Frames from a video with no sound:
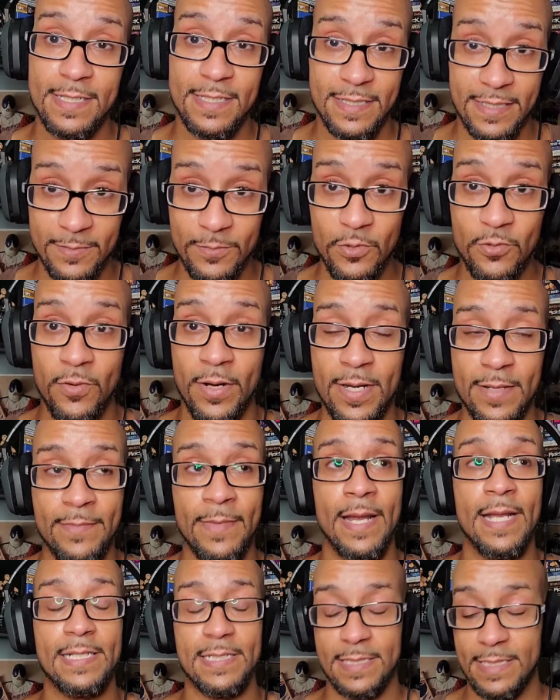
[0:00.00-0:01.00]
some great
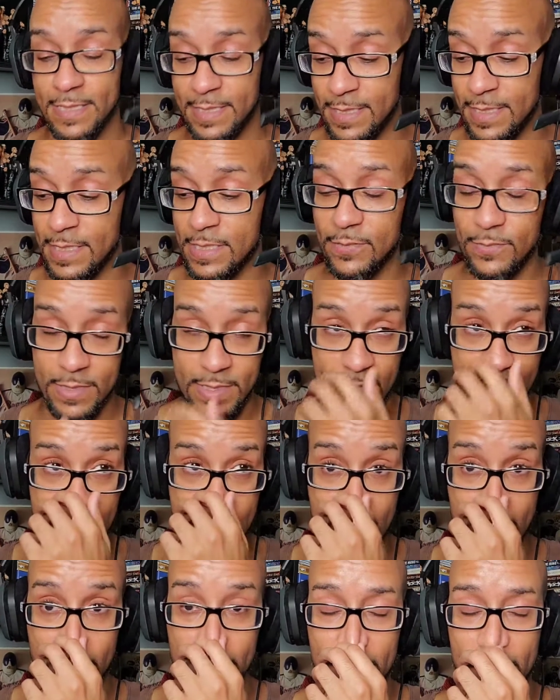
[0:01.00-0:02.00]
matches, and this was
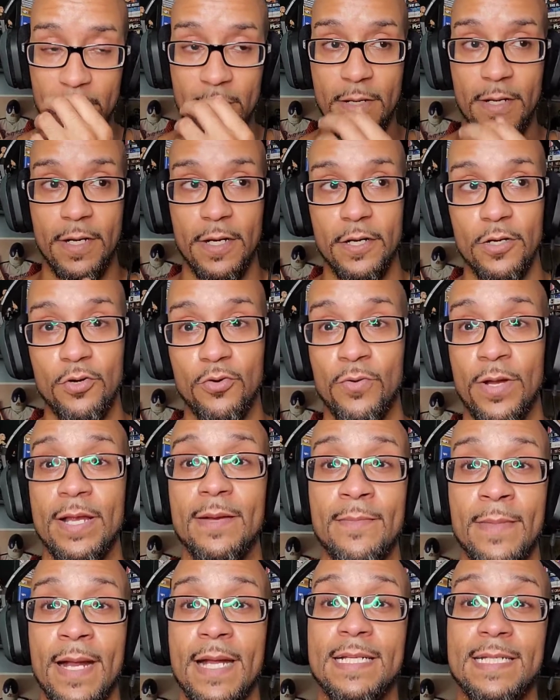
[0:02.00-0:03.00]
another
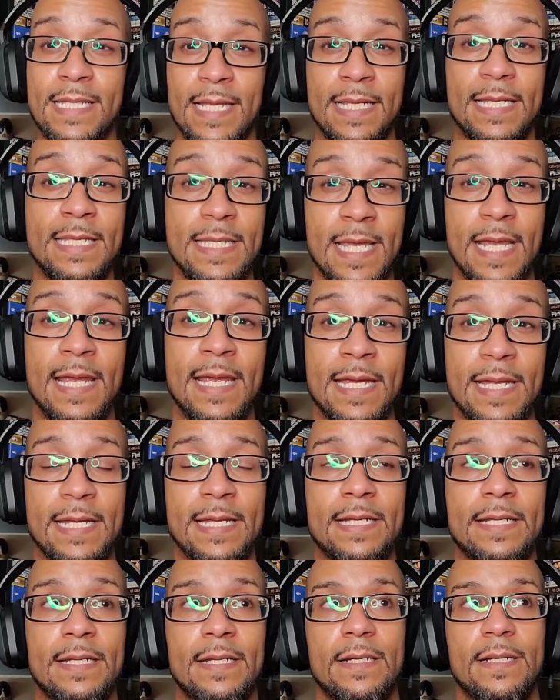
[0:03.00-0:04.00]
great match that he
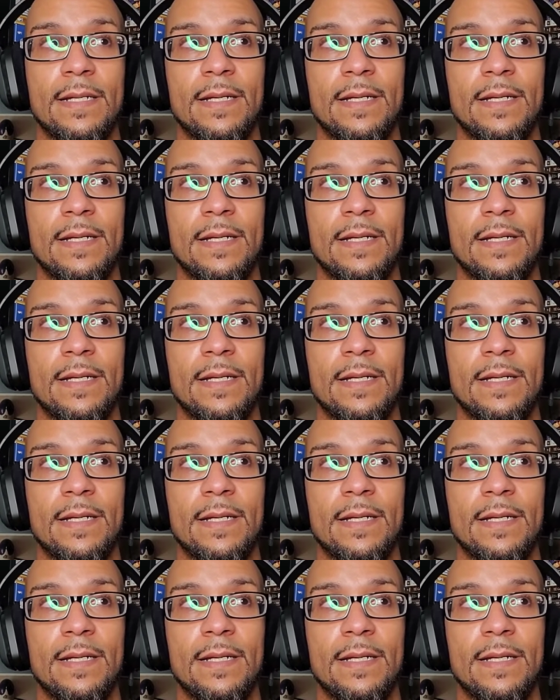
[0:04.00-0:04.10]
had